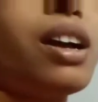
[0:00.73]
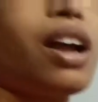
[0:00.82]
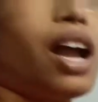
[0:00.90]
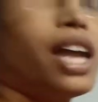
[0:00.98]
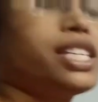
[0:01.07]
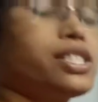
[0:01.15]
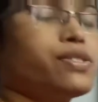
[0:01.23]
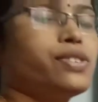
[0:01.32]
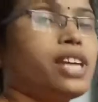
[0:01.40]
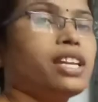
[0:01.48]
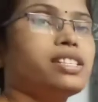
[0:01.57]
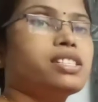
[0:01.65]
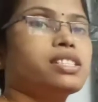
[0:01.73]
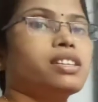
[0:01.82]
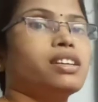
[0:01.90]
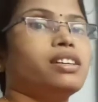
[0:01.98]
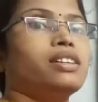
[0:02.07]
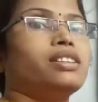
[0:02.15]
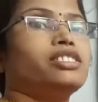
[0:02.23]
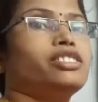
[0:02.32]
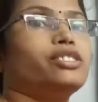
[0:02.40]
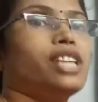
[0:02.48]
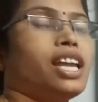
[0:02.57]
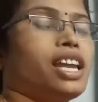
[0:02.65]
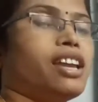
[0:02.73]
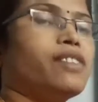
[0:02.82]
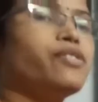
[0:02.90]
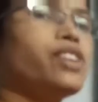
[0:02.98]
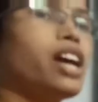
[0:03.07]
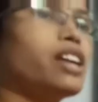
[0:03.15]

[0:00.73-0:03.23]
Hi students, today we are